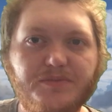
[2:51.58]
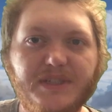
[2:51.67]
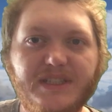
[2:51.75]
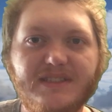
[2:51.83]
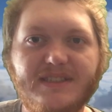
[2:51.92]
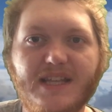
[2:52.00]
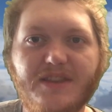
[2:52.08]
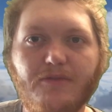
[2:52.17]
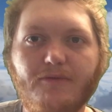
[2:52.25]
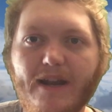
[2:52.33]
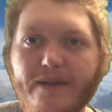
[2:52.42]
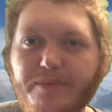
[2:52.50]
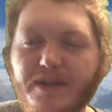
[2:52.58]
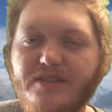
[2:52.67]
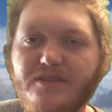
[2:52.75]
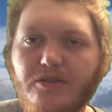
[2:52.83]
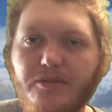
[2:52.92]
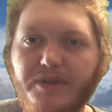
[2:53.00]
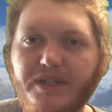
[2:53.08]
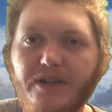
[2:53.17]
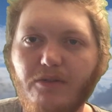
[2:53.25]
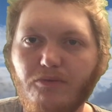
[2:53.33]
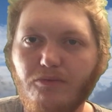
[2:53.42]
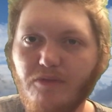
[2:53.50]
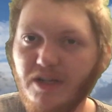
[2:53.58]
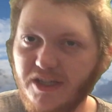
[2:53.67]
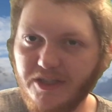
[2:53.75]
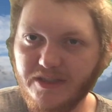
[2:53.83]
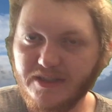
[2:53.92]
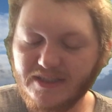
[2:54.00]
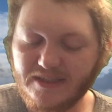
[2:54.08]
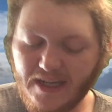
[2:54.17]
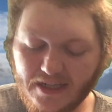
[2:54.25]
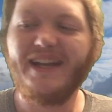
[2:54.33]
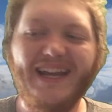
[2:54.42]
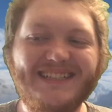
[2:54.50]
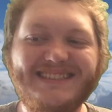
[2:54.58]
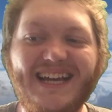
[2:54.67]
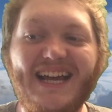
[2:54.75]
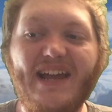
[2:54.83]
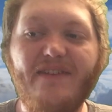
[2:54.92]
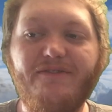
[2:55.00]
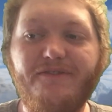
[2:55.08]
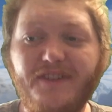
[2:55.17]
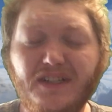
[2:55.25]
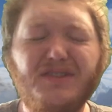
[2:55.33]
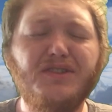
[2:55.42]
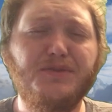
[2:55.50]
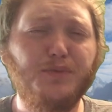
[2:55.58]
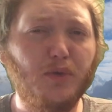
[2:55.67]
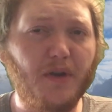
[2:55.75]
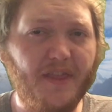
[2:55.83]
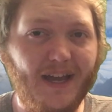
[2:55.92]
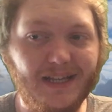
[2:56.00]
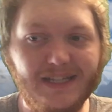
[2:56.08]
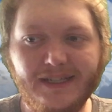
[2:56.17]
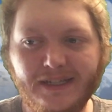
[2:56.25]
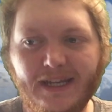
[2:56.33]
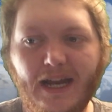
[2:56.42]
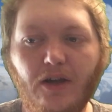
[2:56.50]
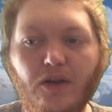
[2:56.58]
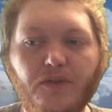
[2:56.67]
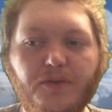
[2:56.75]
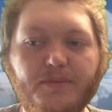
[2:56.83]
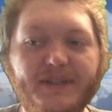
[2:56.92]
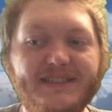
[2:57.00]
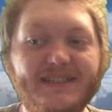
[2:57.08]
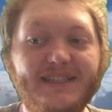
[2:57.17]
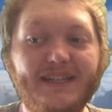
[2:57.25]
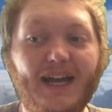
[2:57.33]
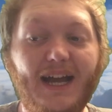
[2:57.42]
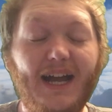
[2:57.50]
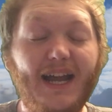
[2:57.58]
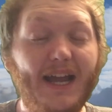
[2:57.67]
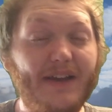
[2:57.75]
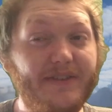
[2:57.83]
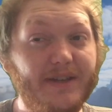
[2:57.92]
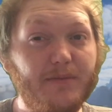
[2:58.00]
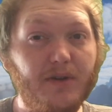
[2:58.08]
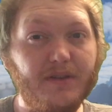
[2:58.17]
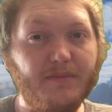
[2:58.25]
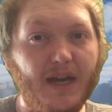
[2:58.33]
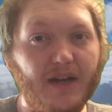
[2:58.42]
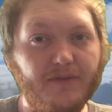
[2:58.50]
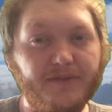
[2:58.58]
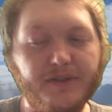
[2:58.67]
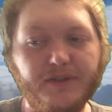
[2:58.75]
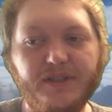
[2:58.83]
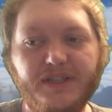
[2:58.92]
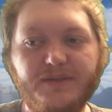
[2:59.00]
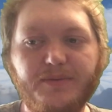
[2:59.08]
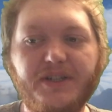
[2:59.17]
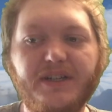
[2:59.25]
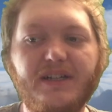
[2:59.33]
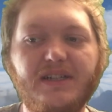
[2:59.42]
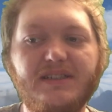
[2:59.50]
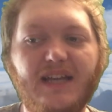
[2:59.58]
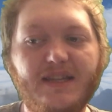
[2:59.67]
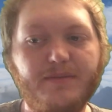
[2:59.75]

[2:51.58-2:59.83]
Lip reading: means that the ramp is going to be really good in this deck. Next, I have Vistaspore Thallid. Now, the reason I have him on the battlefield is because at the